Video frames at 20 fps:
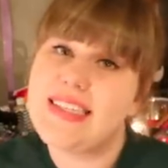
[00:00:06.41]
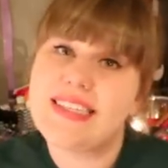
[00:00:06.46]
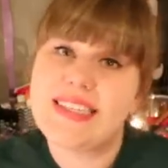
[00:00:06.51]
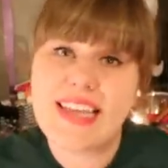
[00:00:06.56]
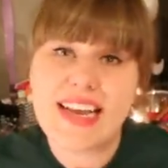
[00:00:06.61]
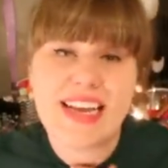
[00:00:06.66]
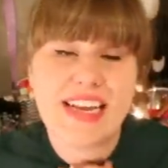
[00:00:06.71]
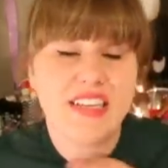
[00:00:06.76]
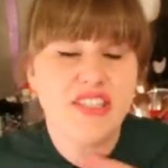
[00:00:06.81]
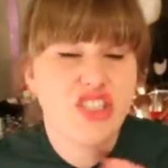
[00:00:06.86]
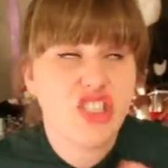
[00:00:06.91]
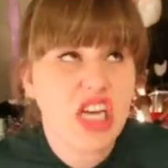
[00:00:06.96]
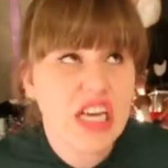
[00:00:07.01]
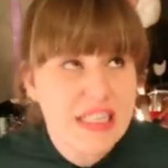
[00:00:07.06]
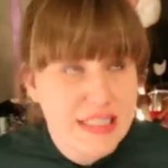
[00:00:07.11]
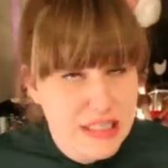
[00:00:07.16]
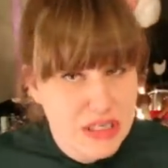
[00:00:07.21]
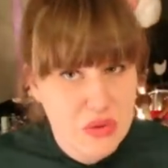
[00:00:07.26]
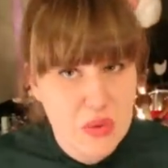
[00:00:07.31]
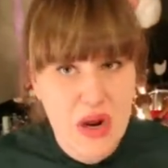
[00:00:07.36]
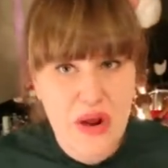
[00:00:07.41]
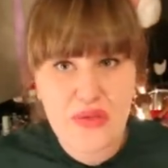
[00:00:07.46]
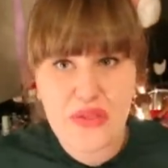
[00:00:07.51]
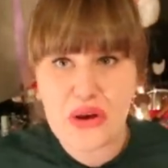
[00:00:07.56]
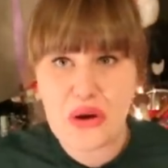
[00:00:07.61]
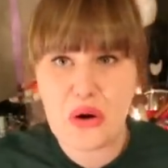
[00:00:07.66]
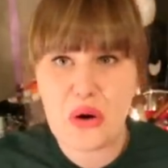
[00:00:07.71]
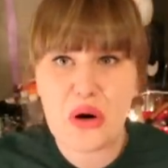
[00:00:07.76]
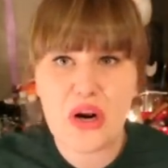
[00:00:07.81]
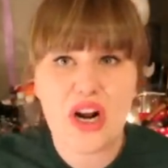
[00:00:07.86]
Valentine's Day just around
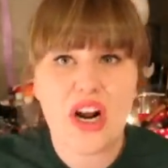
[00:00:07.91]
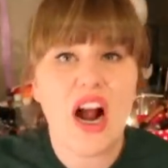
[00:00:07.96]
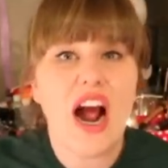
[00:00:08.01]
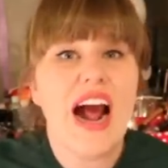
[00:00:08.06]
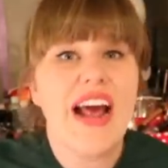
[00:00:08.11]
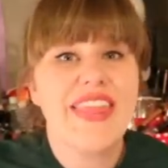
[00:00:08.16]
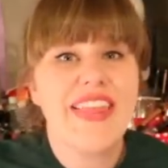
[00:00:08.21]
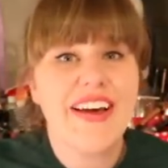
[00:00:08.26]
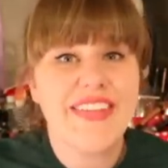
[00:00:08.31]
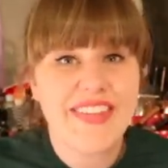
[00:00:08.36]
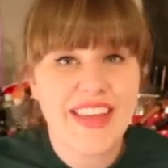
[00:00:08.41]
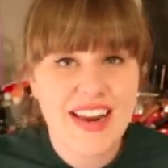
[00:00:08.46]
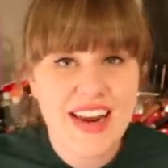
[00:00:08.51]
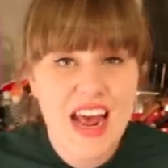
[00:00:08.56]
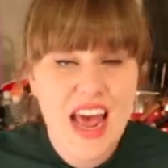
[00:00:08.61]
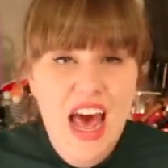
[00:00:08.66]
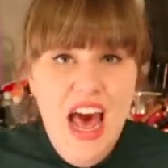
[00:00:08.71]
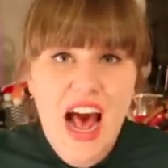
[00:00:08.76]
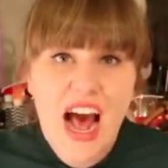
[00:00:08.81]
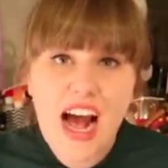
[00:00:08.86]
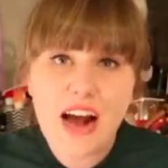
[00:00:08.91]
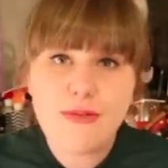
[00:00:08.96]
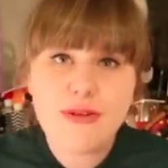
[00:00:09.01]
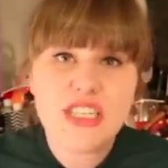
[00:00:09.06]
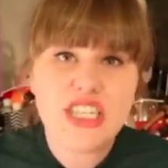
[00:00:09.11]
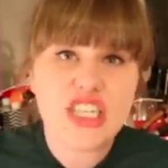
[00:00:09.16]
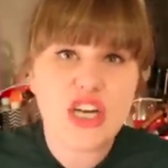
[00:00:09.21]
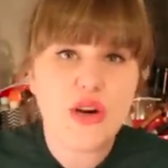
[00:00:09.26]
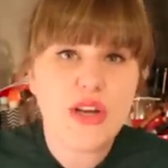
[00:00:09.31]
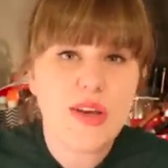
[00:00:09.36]
the corner, I thought that I
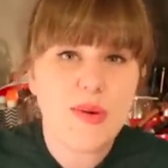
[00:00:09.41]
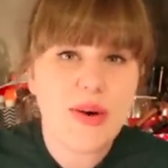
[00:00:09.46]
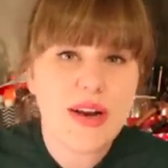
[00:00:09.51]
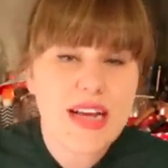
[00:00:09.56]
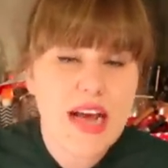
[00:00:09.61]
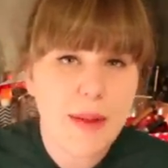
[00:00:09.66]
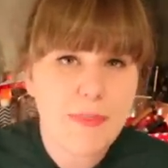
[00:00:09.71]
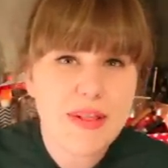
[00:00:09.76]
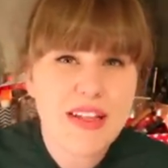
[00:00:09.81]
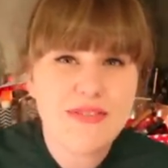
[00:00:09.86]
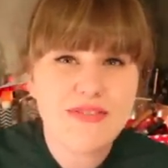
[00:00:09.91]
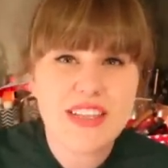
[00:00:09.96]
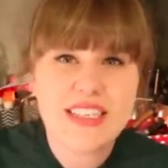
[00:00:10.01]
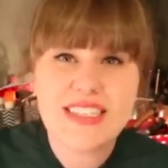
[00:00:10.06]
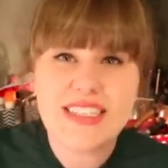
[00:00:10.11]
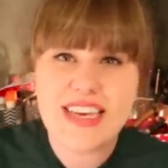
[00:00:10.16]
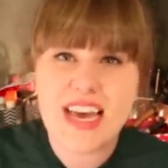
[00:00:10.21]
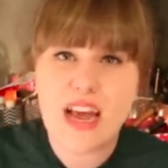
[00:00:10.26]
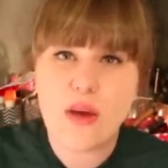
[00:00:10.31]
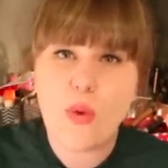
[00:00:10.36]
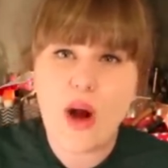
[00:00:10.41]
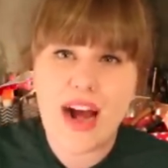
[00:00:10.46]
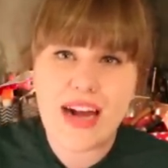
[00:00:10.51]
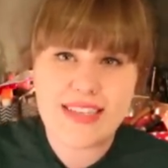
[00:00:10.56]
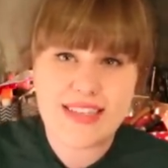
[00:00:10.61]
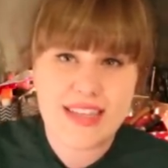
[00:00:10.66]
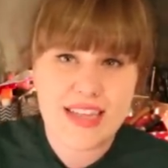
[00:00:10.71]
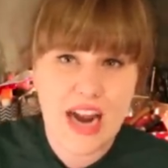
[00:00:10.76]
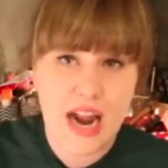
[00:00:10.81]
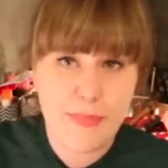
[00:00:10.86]
would show you a couple of the
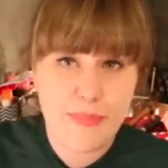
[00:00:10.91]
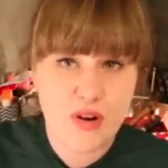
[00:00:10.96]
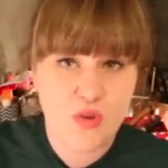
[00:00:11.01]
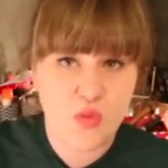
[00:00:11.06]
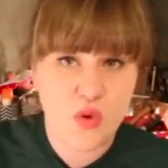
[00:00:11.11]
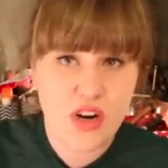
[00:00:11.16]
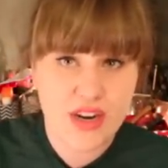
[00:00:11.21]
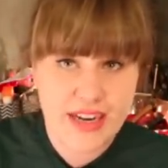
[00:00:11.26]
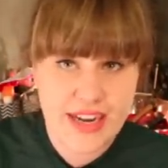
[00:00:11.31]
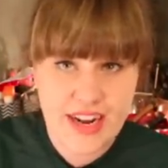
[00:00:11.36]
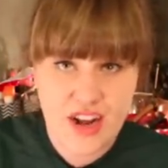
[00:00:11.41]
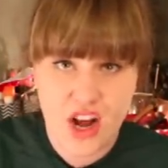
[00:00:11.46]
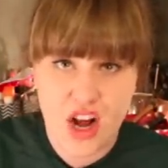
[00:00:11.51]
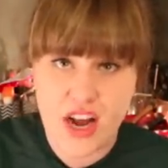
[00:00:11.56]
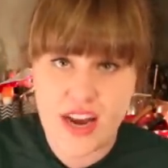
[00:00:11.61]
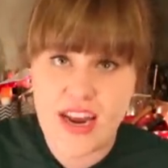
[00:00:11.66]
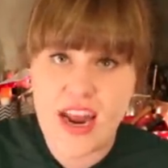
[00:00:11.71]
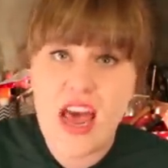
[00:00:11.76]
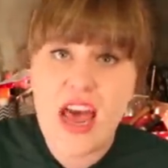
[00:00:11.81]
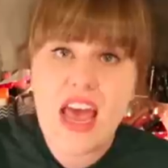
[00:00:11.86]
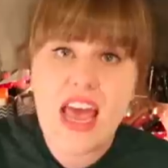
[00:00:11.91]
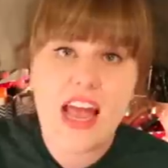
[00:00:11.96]
DIYs that I've been working on.